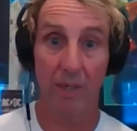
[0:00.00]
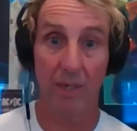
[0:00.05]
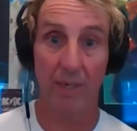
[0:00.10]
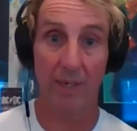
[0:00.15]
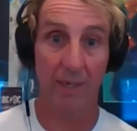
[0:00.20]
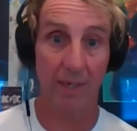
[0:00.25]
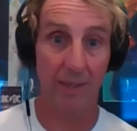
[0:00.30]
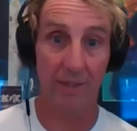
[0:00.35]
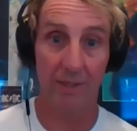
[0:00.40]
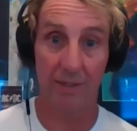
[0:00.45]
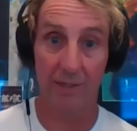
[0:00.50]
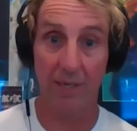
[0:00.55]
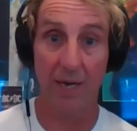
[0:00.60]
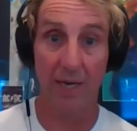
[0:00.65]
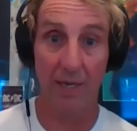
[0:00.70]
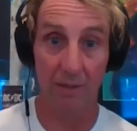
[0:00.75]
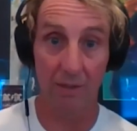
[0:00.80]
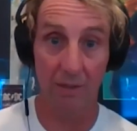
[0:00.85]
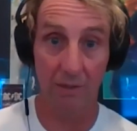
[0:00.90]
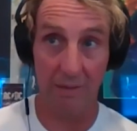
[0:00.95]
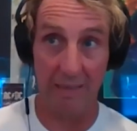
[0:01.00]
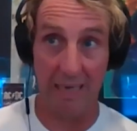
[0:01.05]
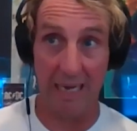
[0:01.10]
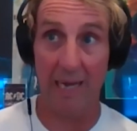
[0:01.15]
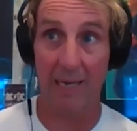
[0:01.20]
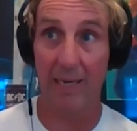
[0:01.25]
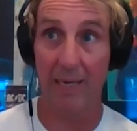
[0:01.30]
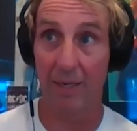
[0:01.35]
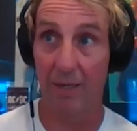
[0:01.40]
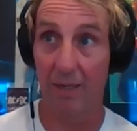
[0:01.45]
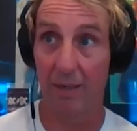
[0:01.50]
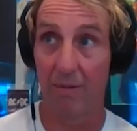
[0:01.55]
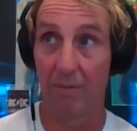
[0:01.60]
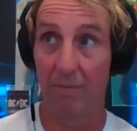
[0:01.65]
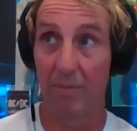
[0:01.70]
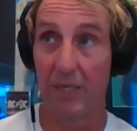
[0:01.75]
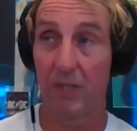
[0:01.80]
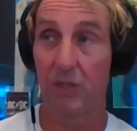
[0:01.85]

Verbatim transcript: You got to get these guys. I got to